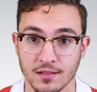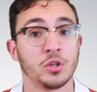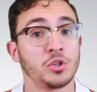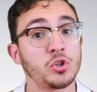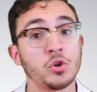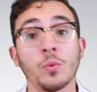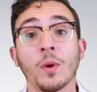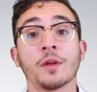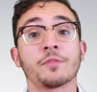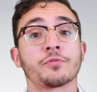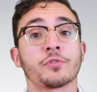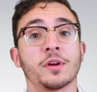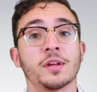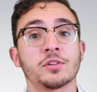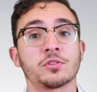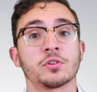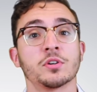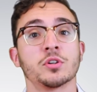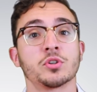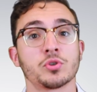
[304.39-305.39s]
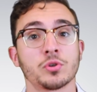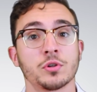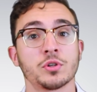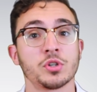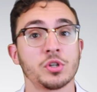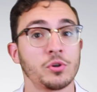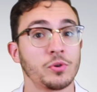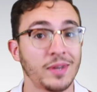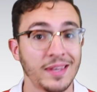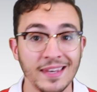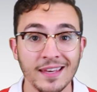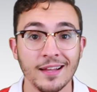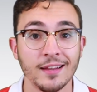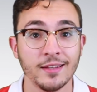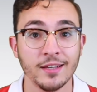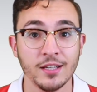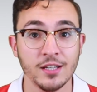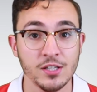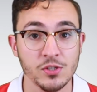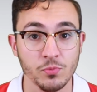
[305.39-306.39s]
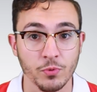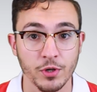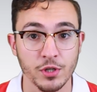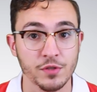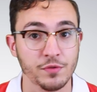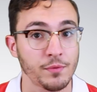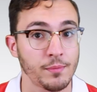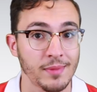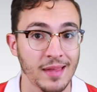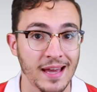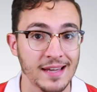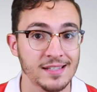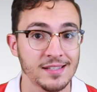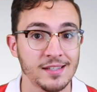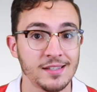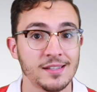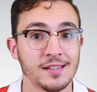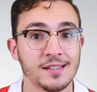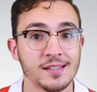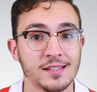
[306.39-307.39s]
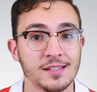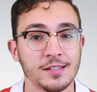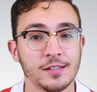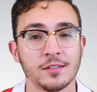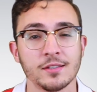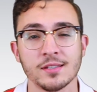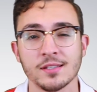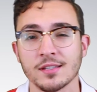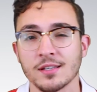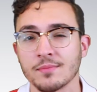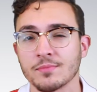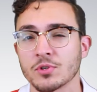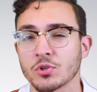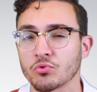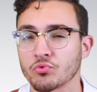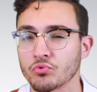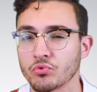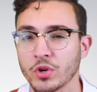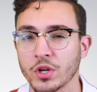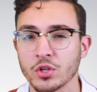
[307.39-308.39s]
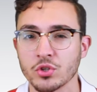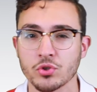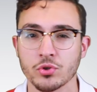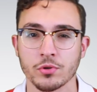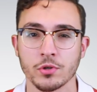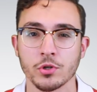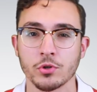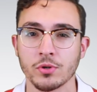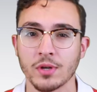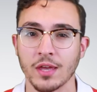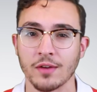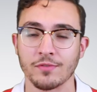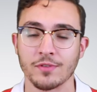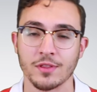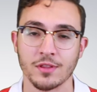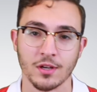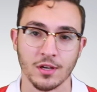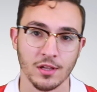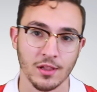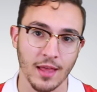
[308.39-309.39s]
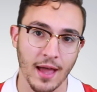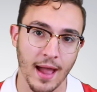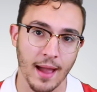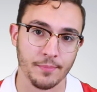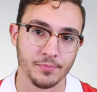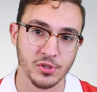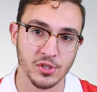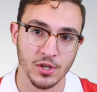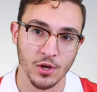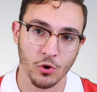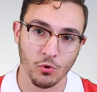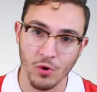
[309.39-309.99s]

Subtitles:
2-1 for Inter, and Giorgio Chiellini's words from last season still seem to ring true given the collapse.